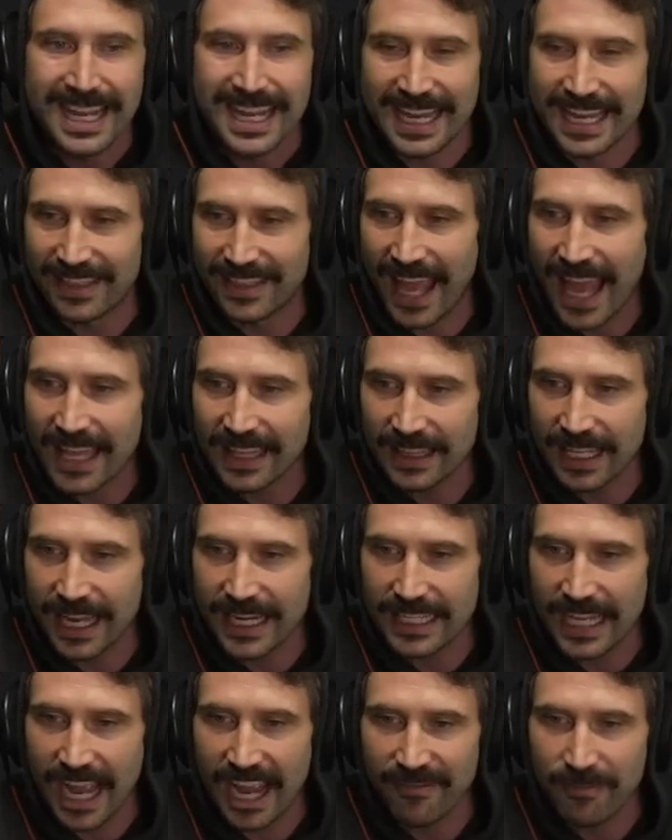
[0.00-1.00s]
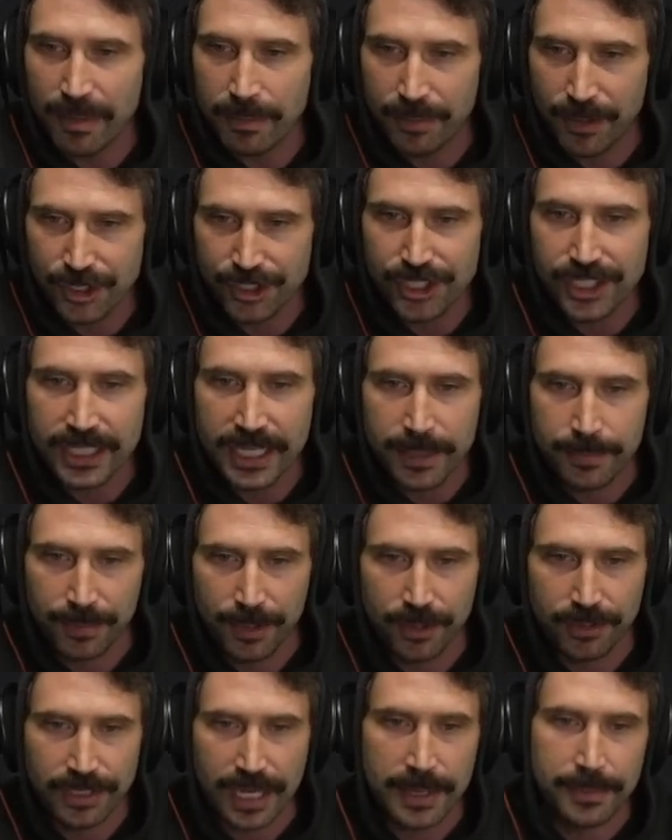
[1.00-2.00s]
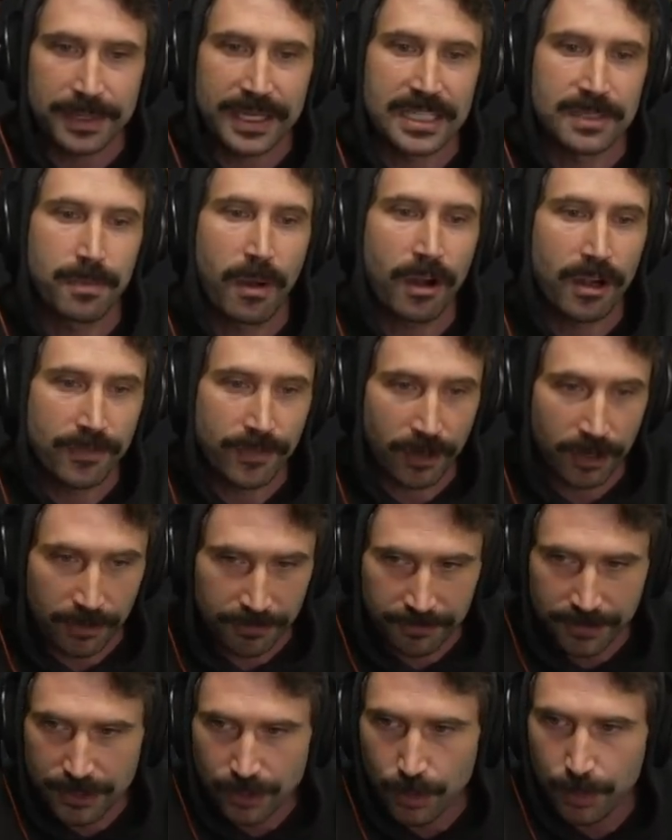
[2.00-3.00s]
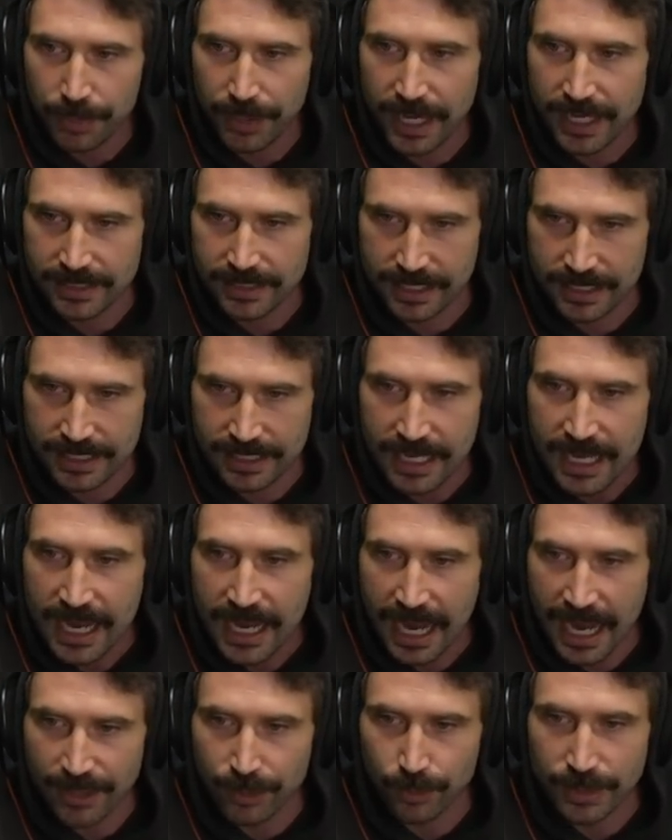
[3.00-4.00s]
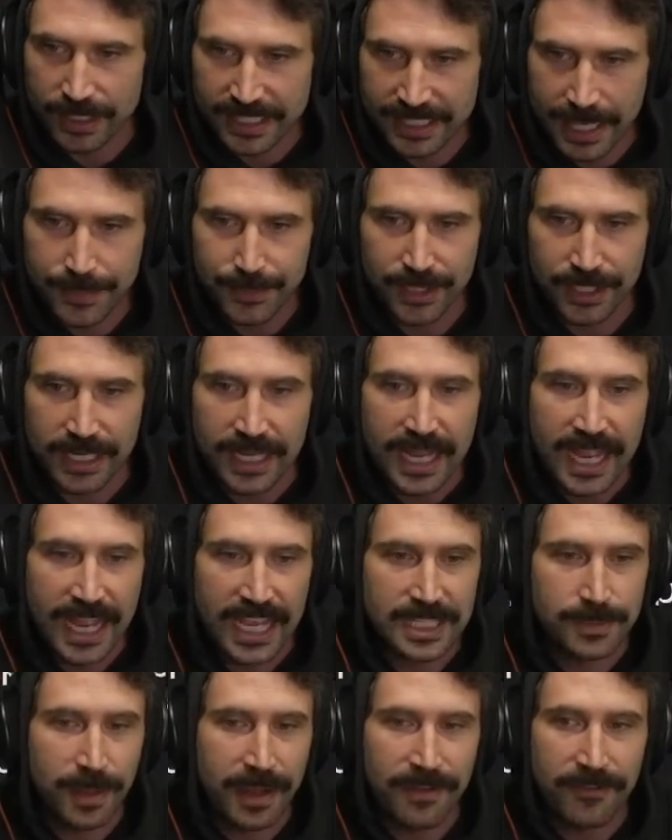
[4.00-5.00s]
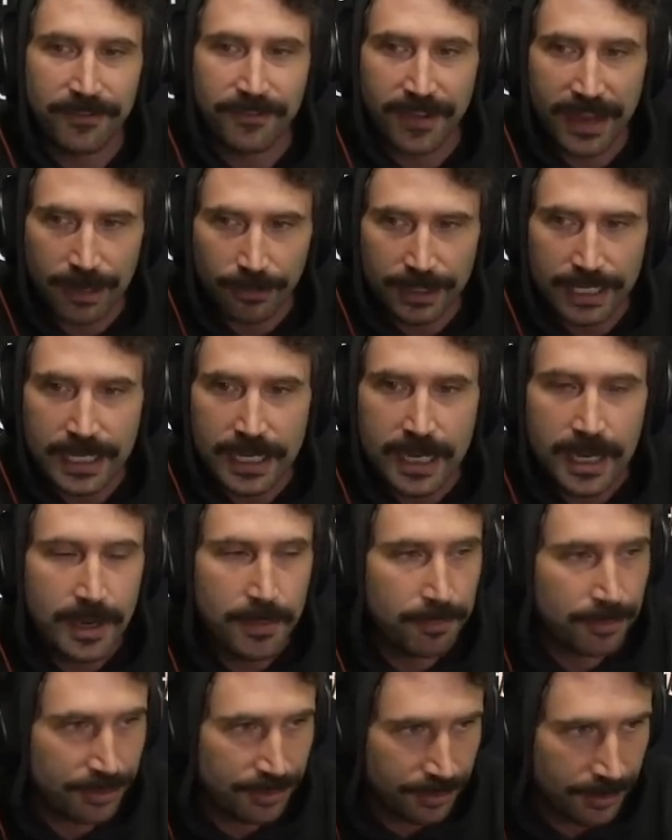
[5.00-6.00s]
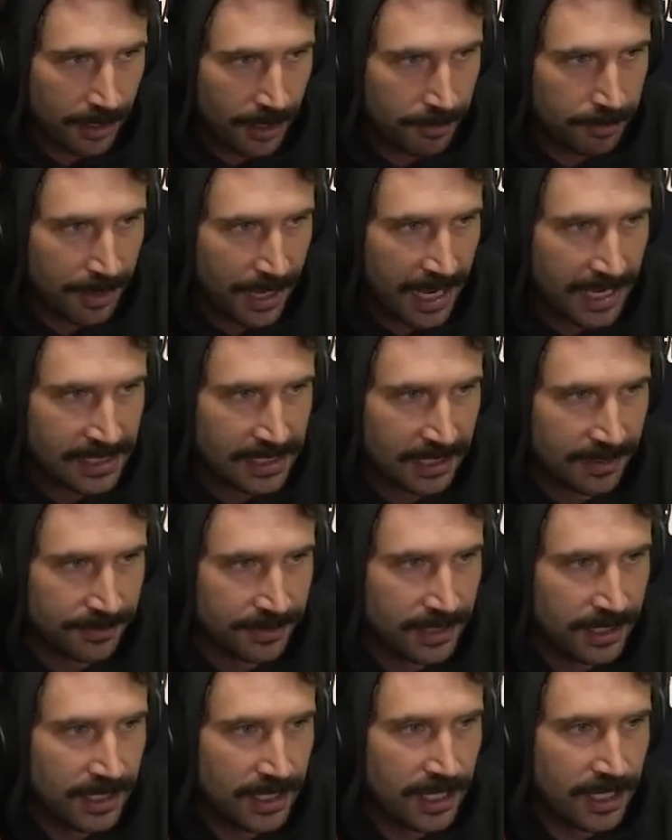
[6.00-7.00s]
In that light, I've been pushing to get prototyping as part of our official process, and the reception has been very positive.